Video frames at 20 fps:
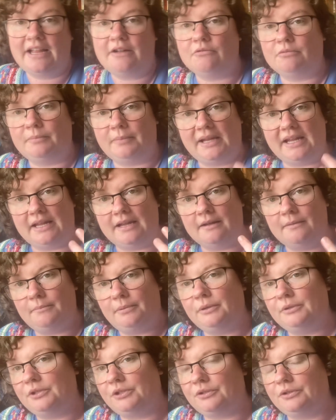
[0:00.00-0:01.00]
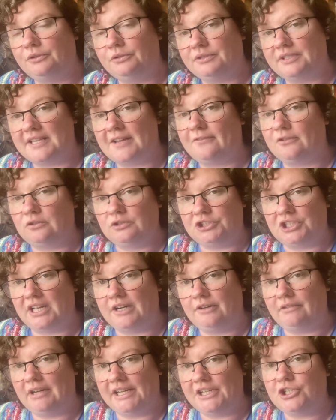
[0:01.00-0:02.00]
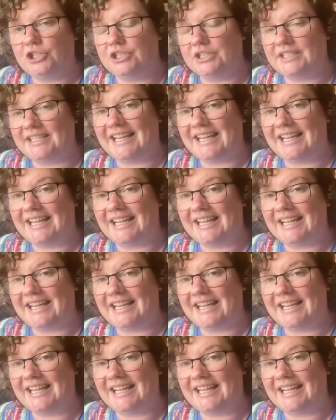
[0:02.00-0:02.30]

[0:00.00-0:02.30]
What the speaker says: It would be put through several generations